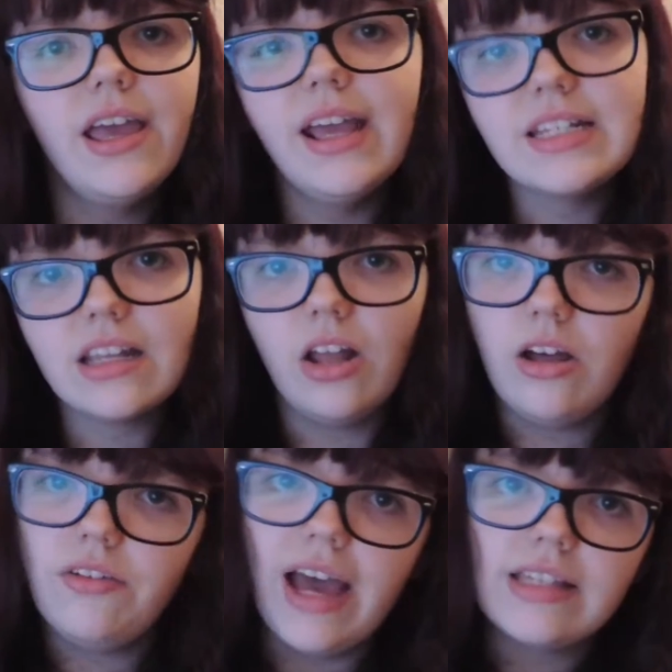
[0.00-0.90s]
It's a
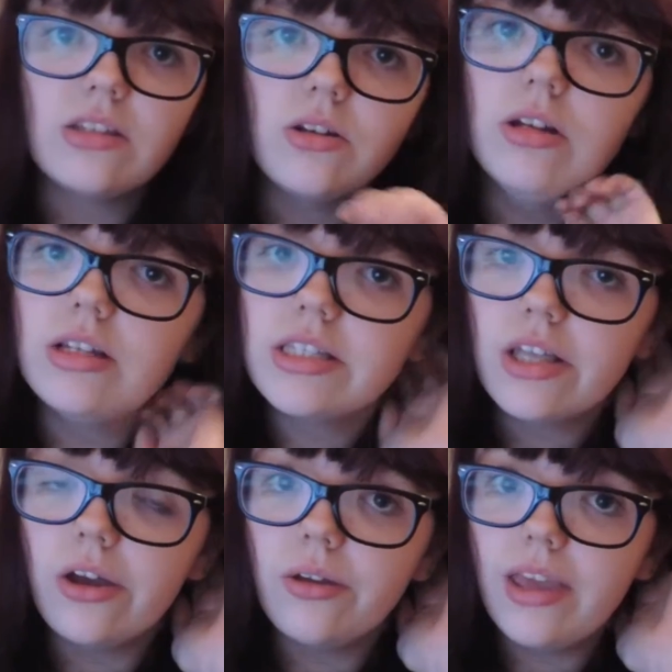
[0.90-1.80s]
lot of hassle.
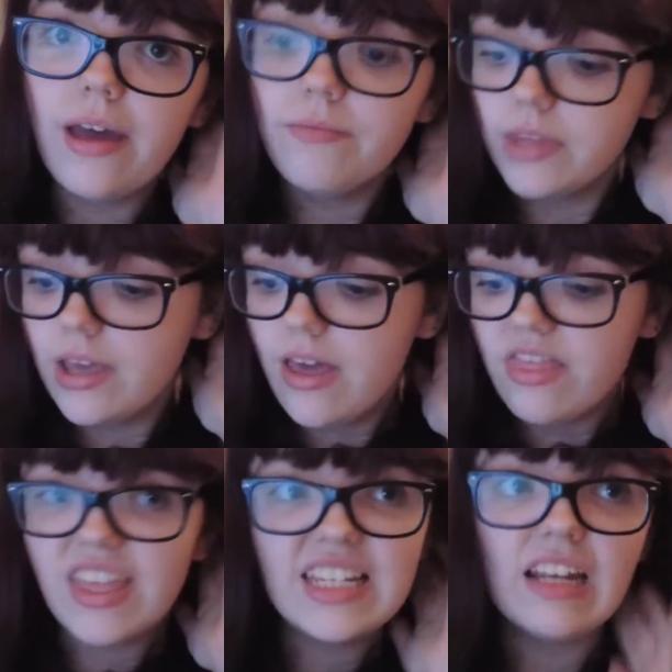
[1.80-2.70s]
So yeah,
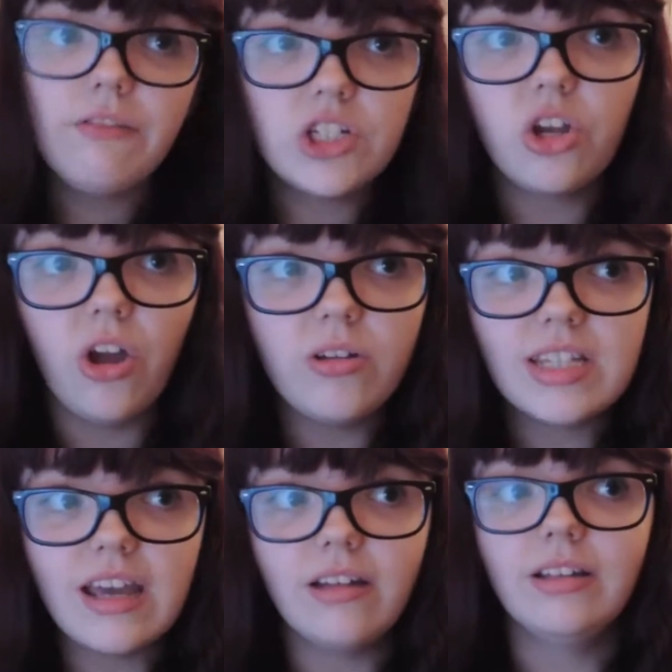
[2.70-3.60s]
they deliver to your
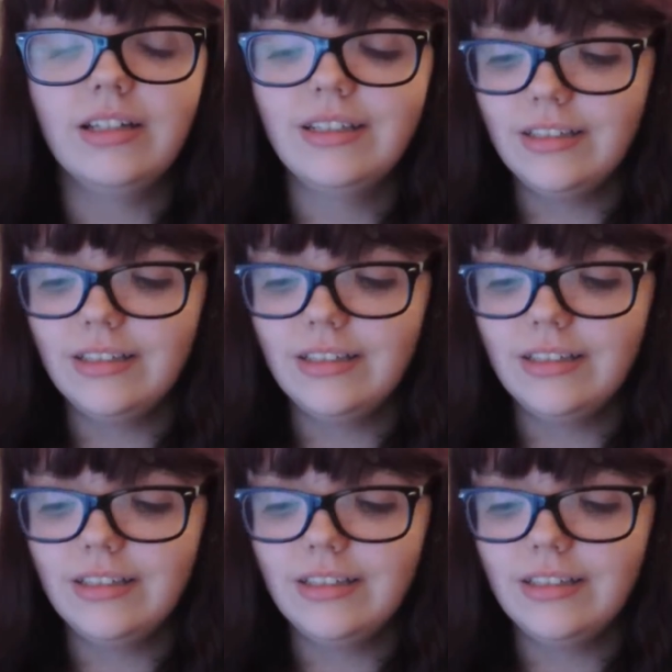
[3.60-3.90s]
hotel.